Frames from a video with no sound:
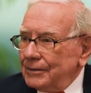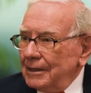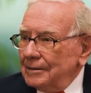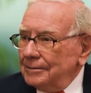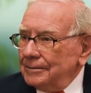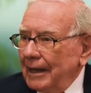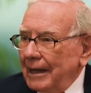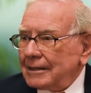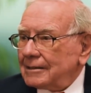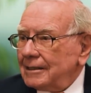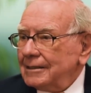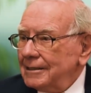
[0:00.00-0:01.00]
that
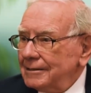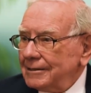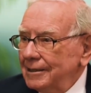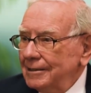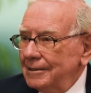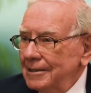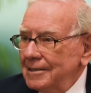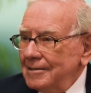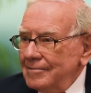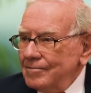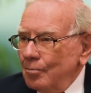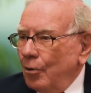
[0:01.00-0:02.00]
actually is
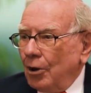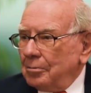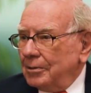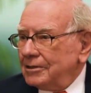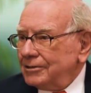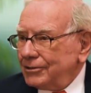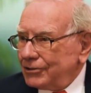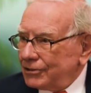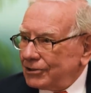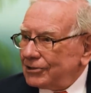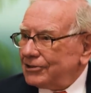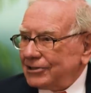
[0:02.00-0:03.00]
bought
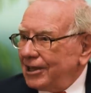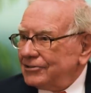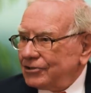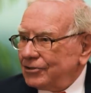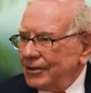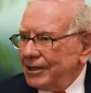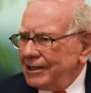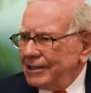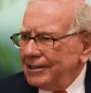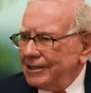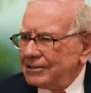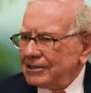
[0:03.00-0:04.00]
businesses
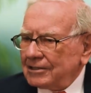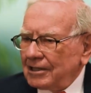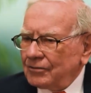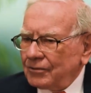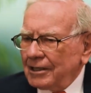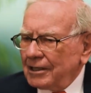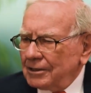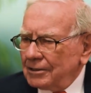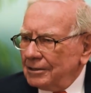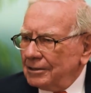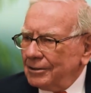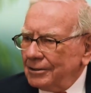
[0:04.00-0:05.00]
successfully
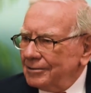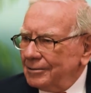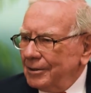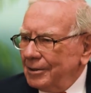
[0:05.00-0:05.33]
or